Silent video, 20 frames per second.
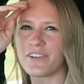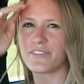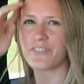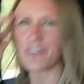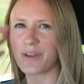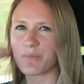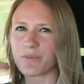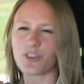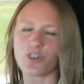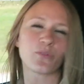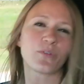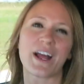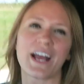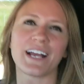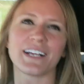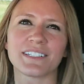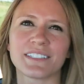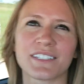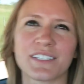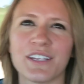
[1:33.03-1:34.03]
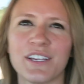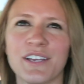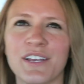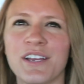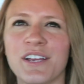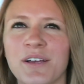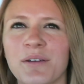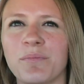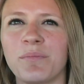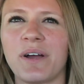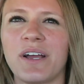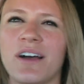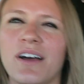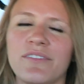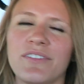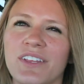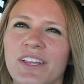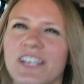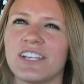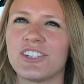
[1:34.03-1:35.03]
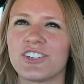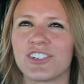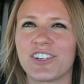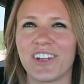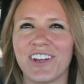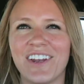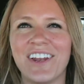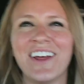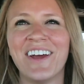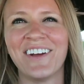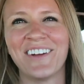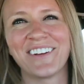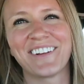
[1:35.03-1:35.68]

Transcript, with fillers: if I'm correct, my ovulation